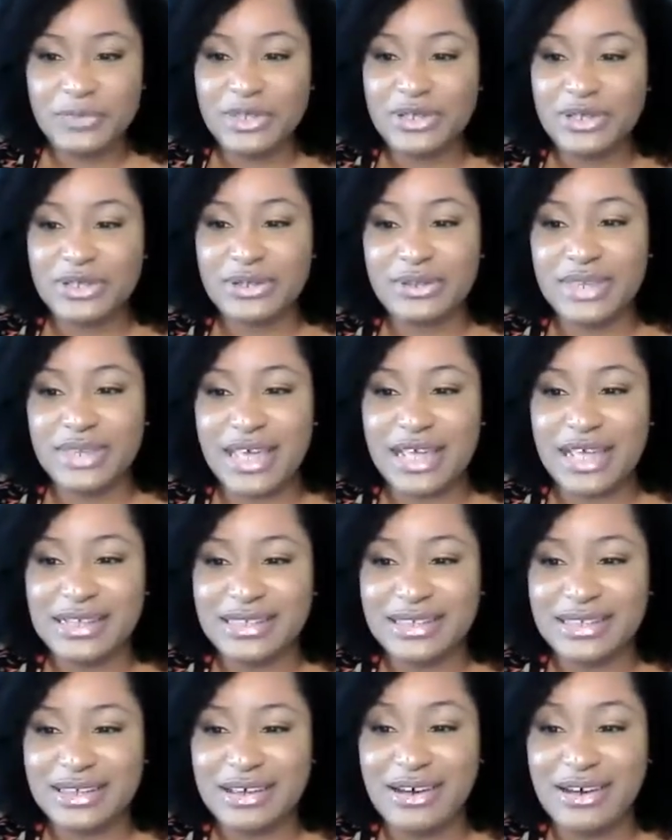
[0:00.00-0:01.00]
So
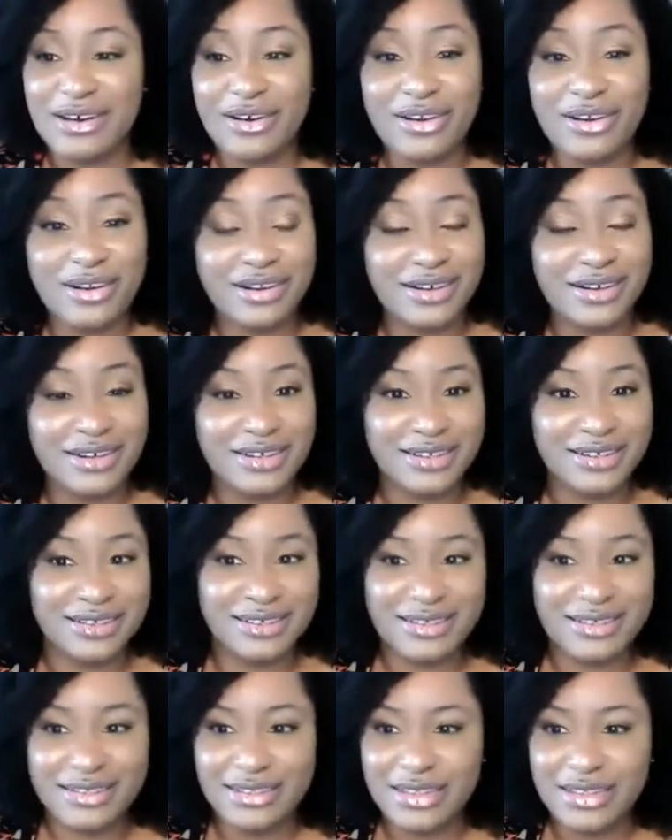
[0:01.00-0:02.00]
that's our
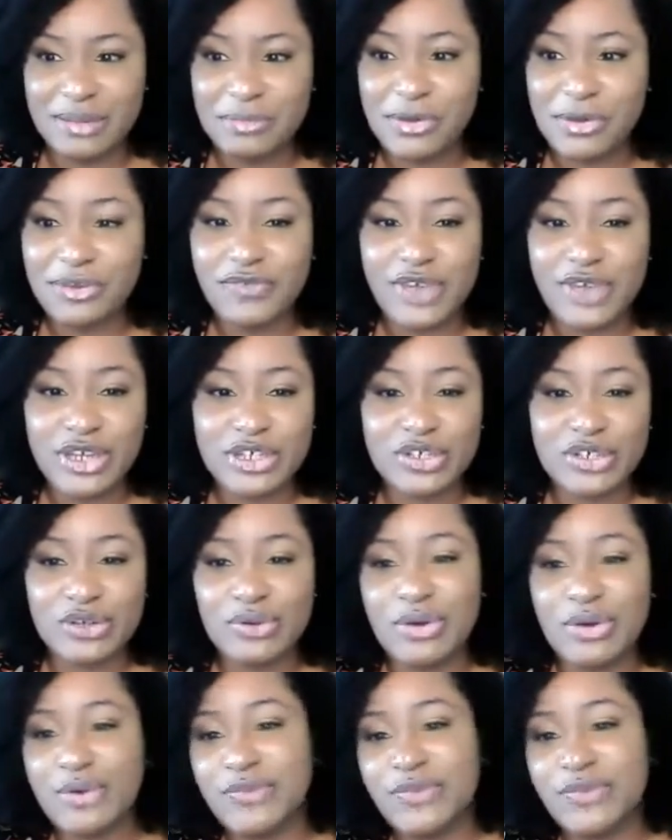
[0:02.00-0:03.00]
motivational
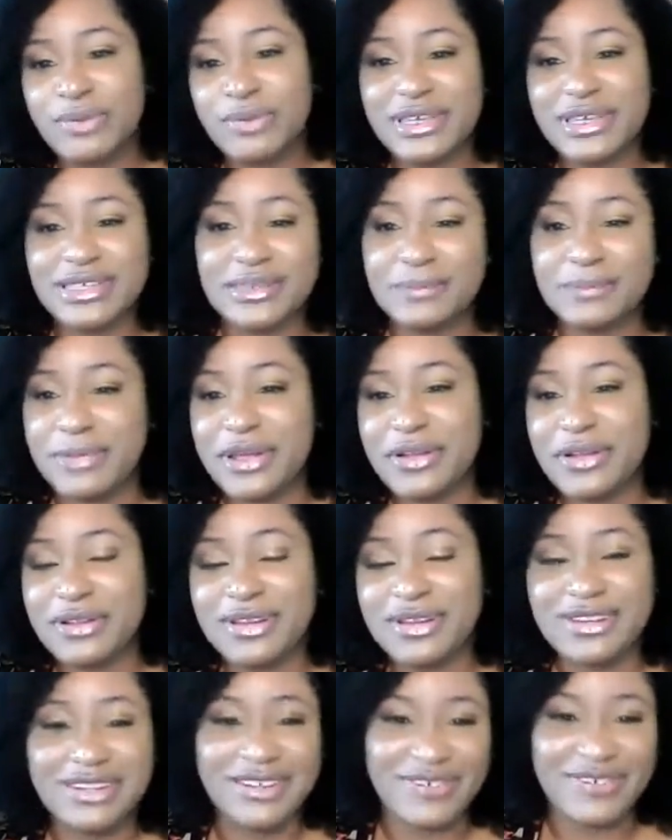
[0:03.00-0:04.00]
quote from
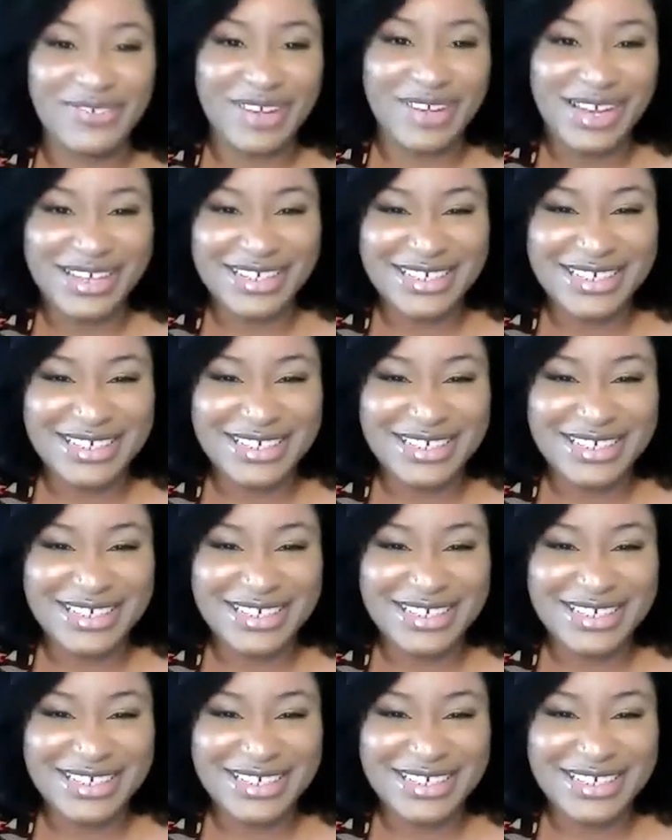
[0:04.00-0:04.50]
Isabelle Levy.